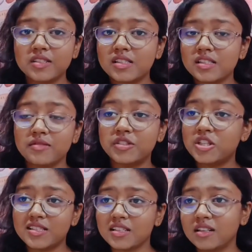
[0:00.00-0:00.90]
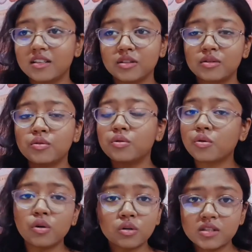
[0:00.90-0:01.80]
If she's a
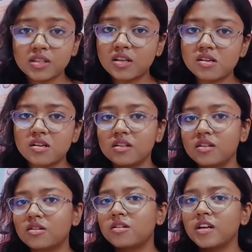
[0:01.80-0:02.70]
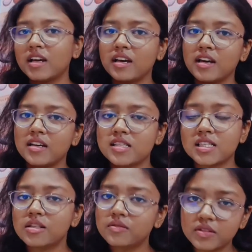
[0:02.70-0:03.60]
gold girl or
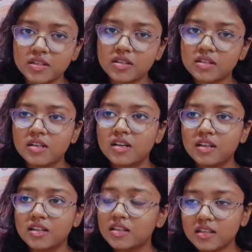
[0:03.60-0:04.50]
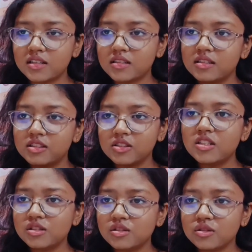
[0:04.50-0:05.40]
a silver
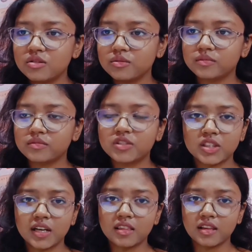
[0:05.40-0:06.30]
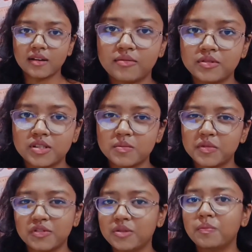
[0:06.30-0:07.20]
girl, you need to check that
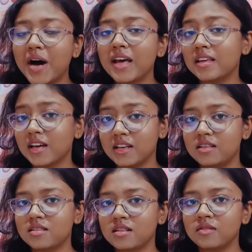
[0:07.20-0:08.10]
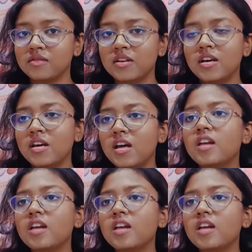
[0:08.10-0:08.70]
first before buying any stuff.